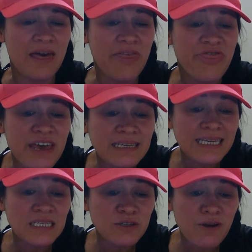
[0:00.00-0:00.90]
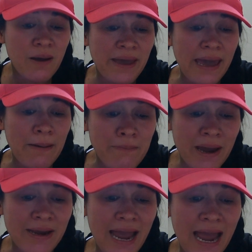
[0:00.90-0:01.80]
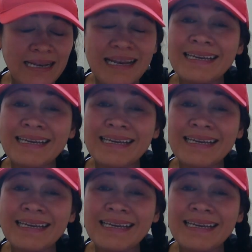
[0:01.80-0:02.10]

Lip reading: And this is from Mary Ann.